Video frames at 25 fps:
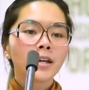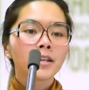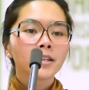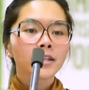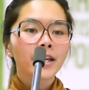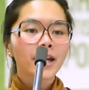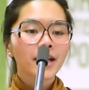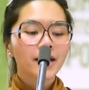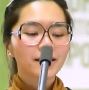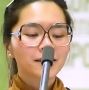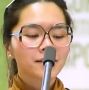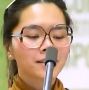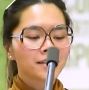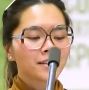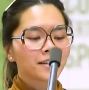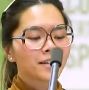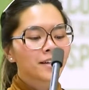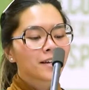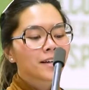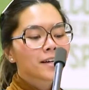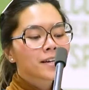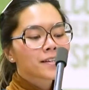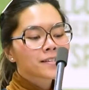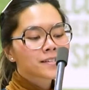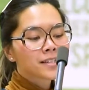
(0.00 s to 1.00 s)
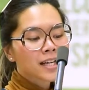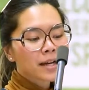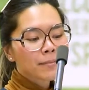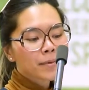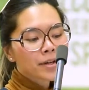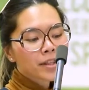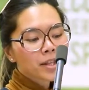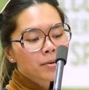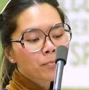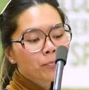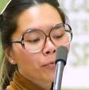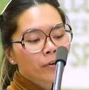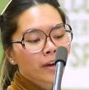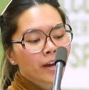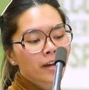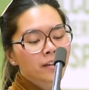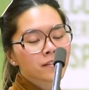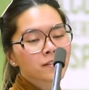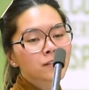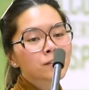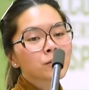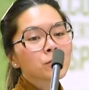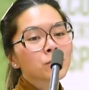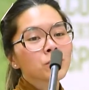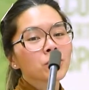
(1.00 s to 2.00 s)
Yet, some other
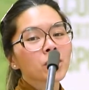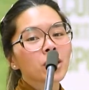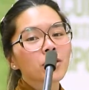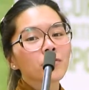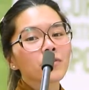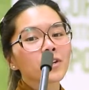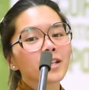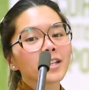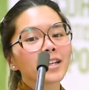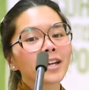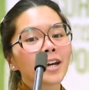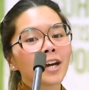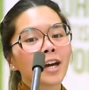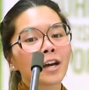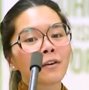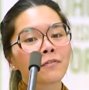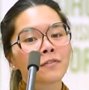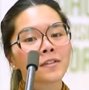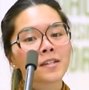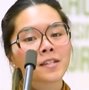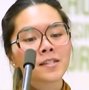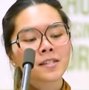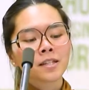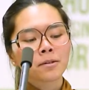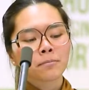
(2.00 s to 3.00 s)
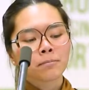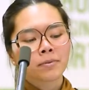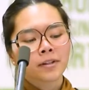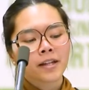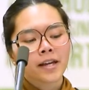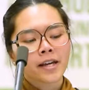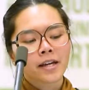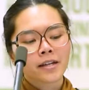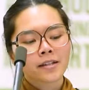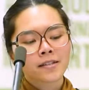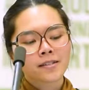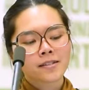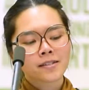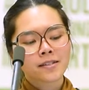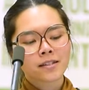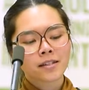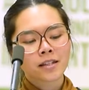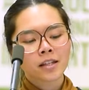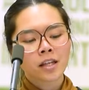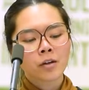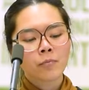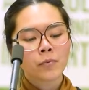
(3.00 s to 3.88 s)
brands do not really have this in place.